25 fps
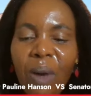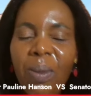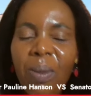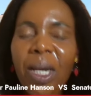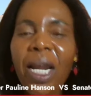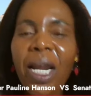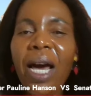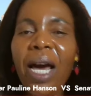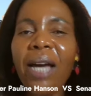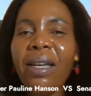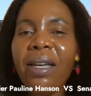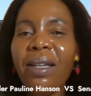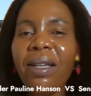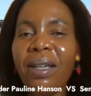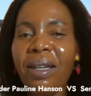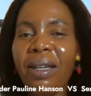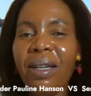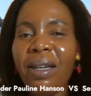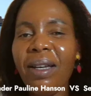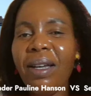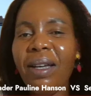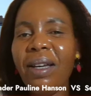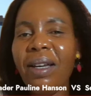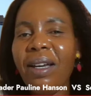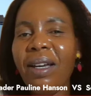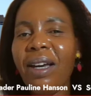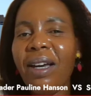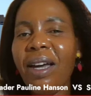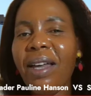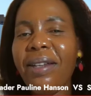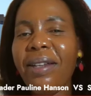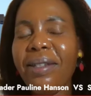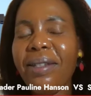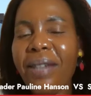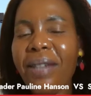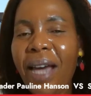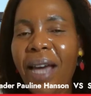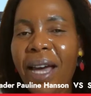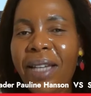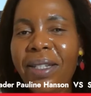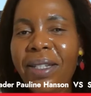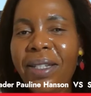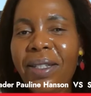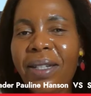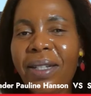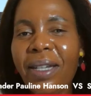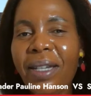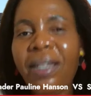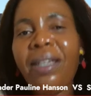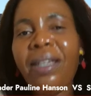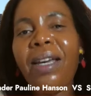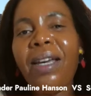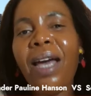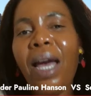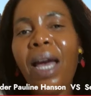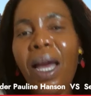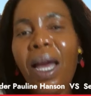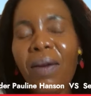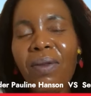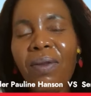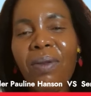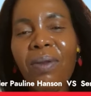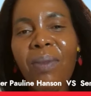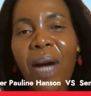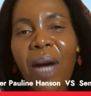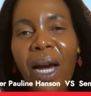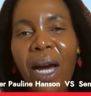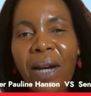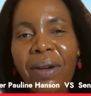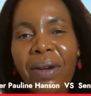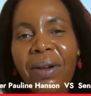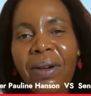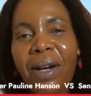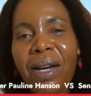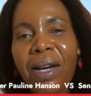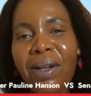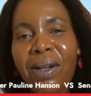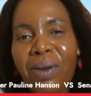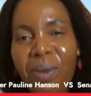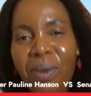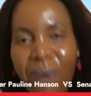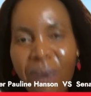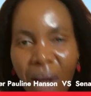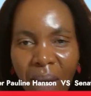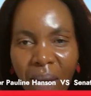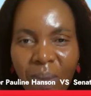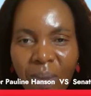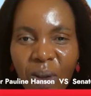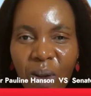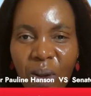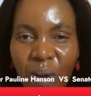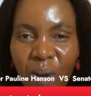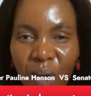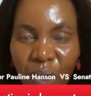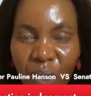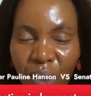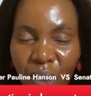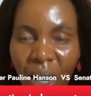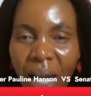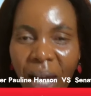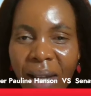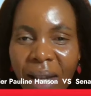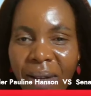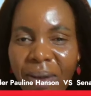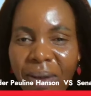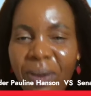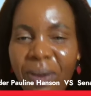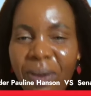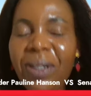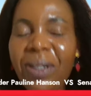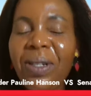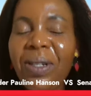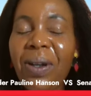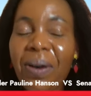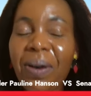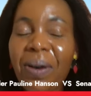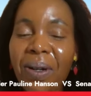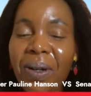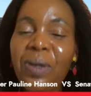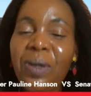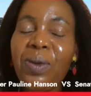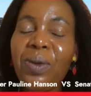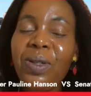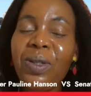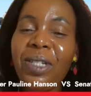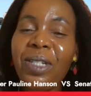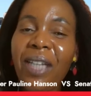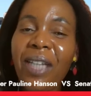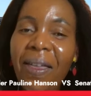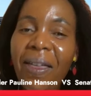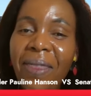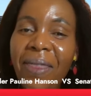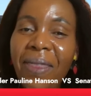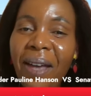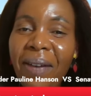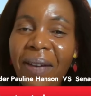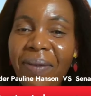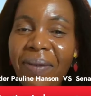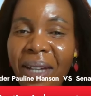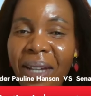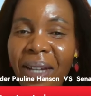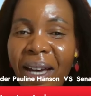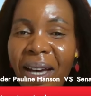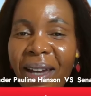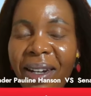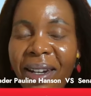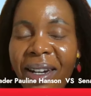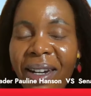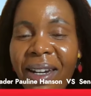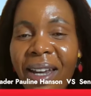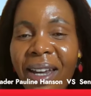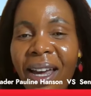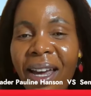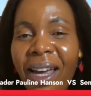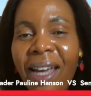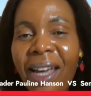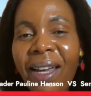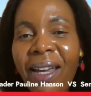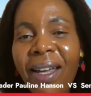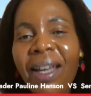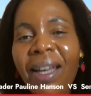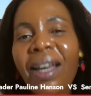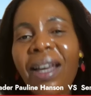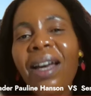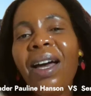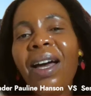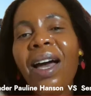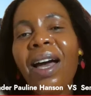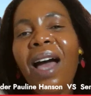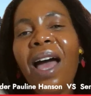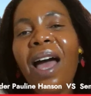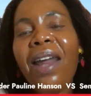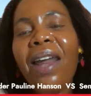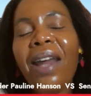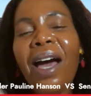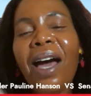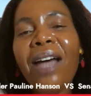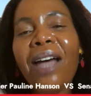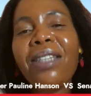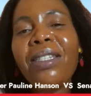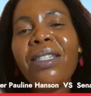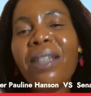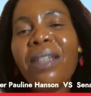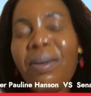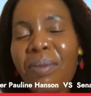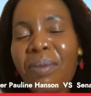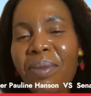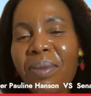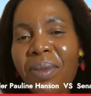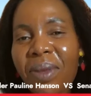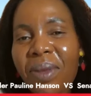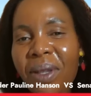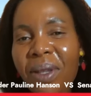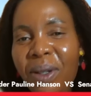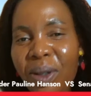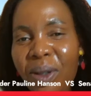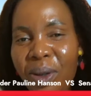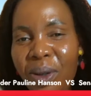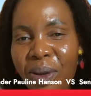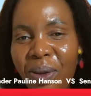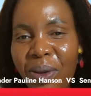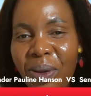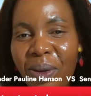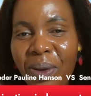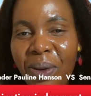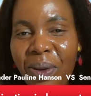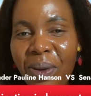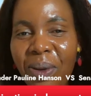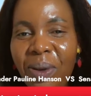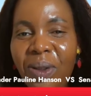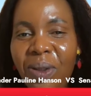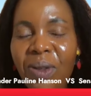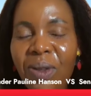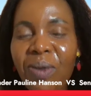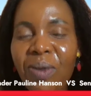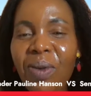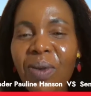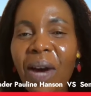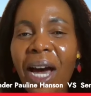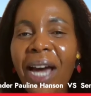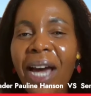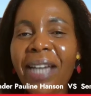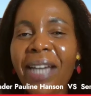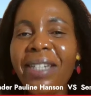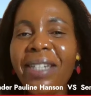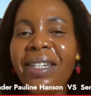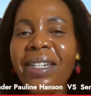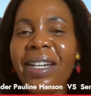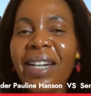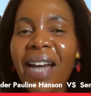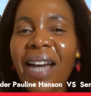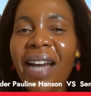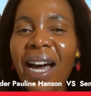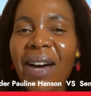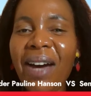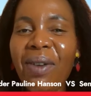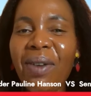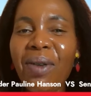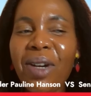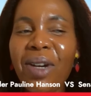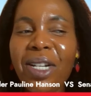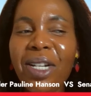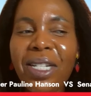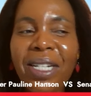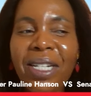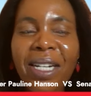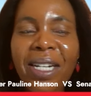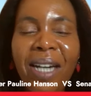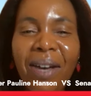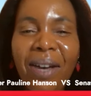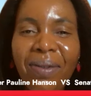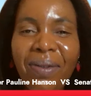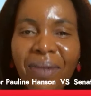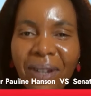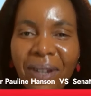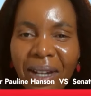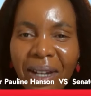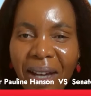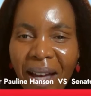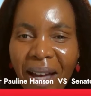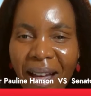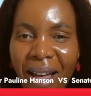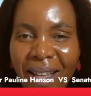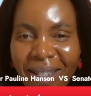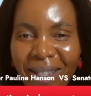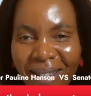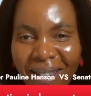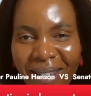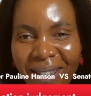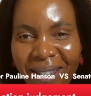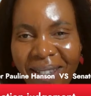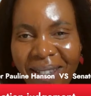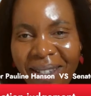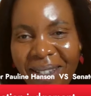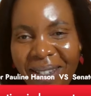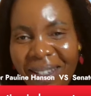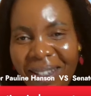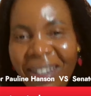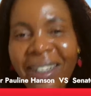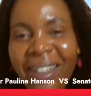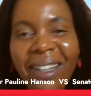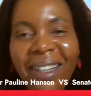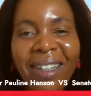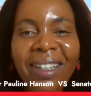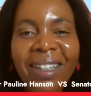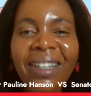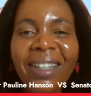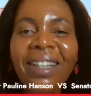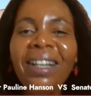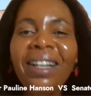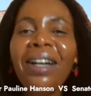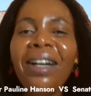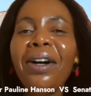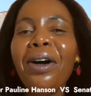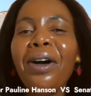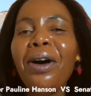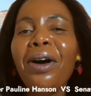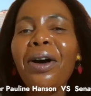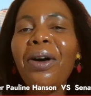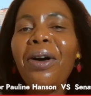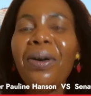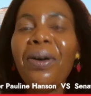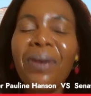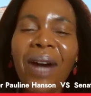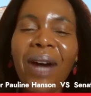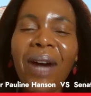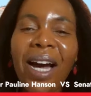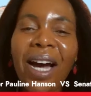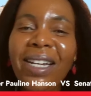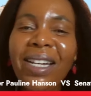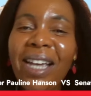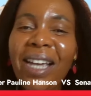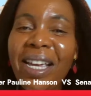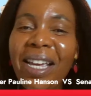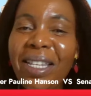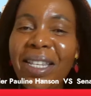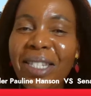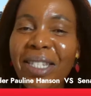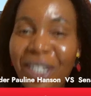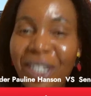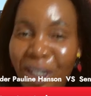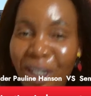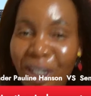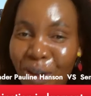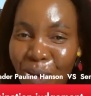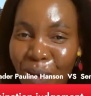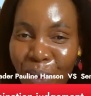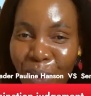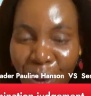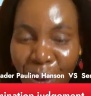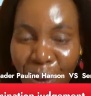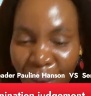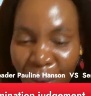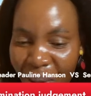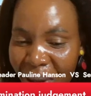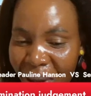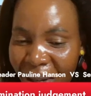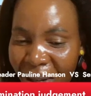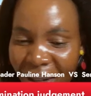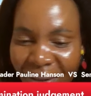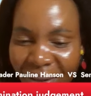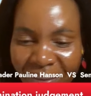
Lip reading: It'd be like testing every migrant who come to Australia, to South Africa, and ask them to write a language in Afrikaans, or write in Sizulu.